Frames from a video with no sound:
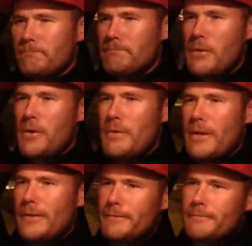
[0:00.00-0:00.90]
probably
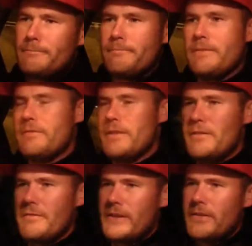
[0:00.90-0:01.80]
about
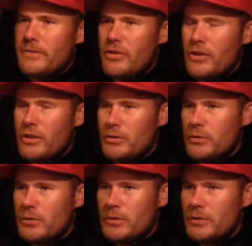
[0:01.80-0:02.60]
15 feet to the hole.